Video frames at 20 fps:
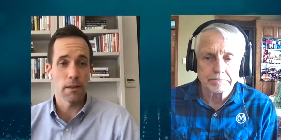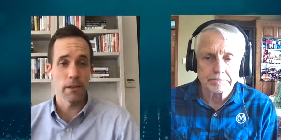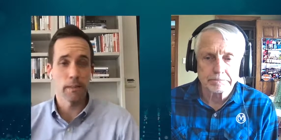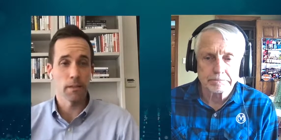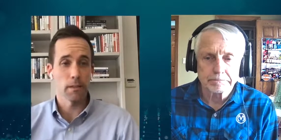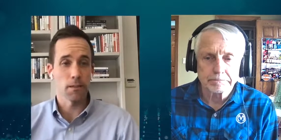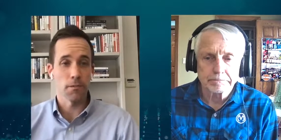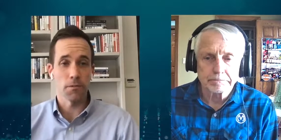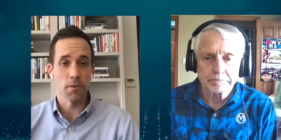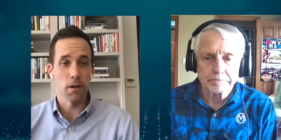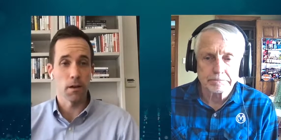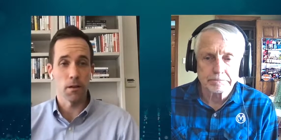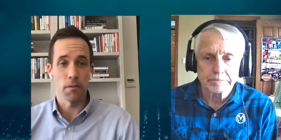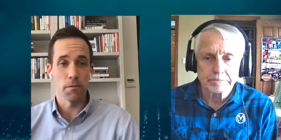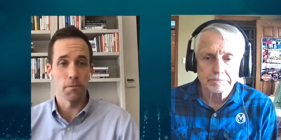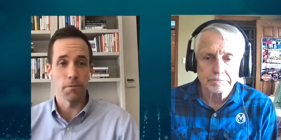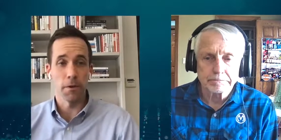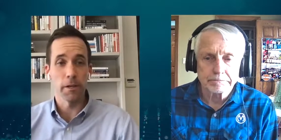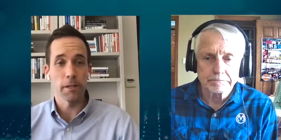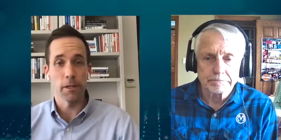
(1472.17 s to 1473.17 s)
Speaker 1: think that's a,
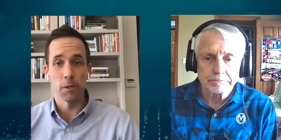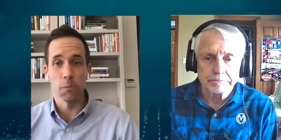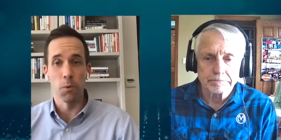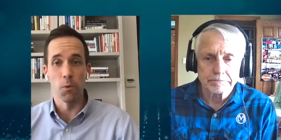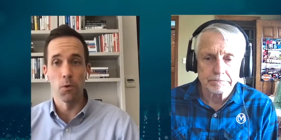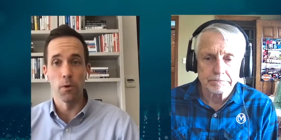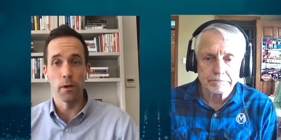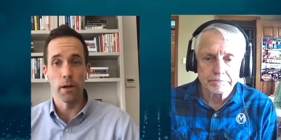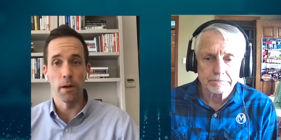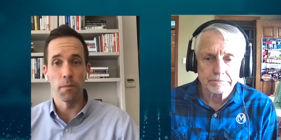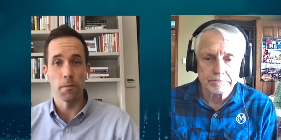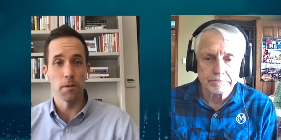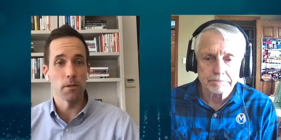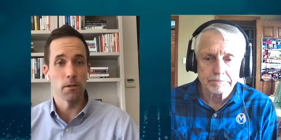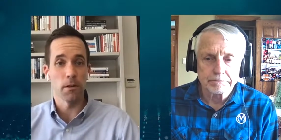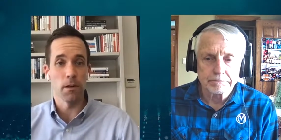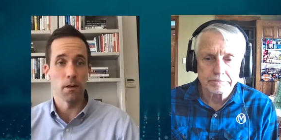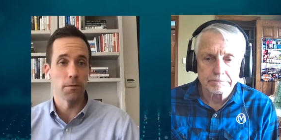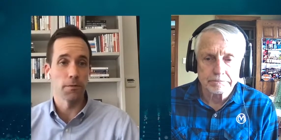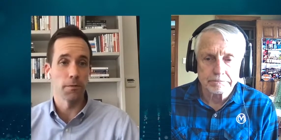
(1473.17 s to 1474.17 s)
a, very good point. I
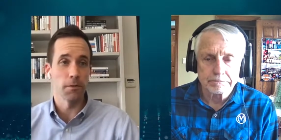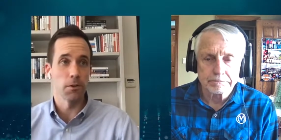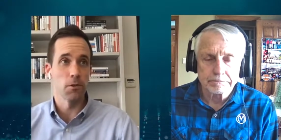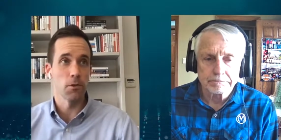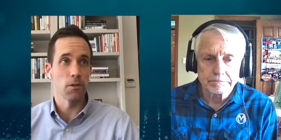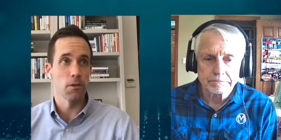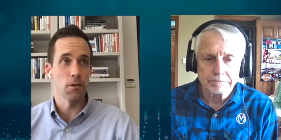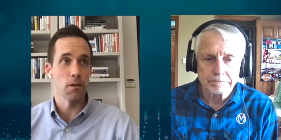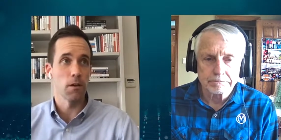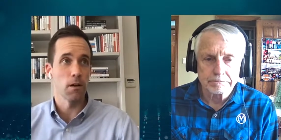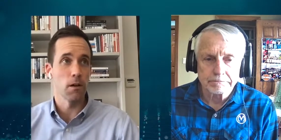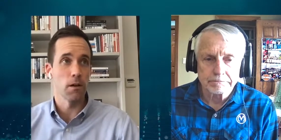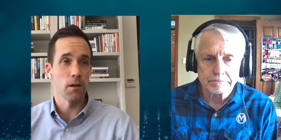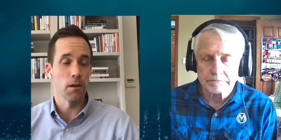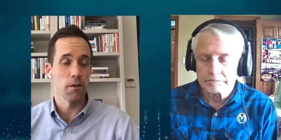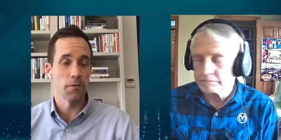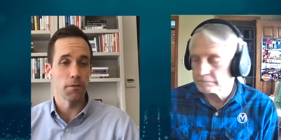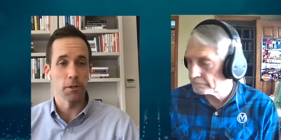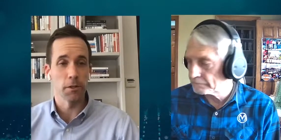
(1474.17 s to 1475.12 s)
mean, if you're uh, if